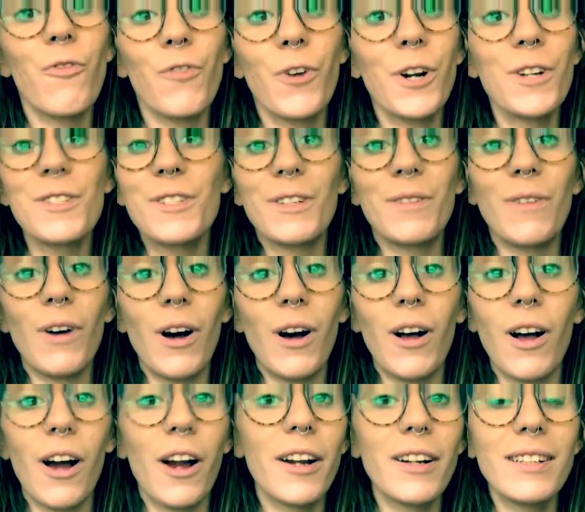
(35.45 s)
first of
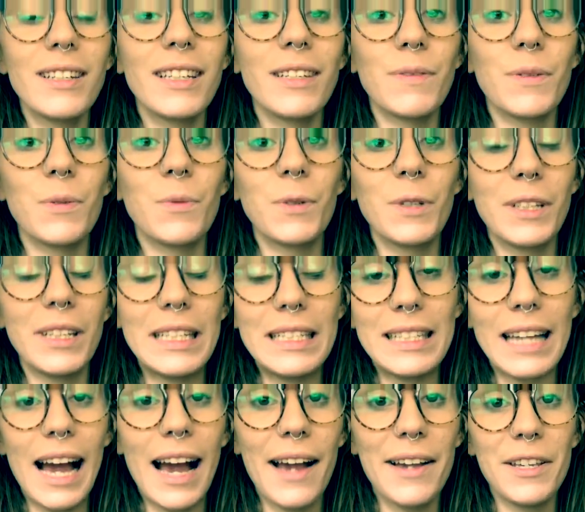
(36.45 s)
all, aren't even really
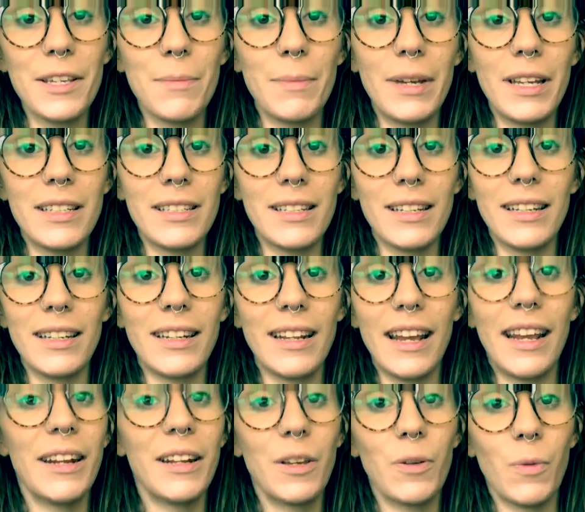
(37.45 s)
documented
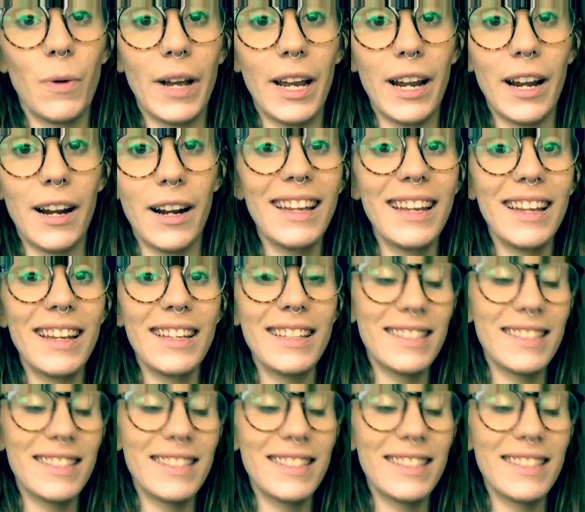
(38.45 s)
anywhere.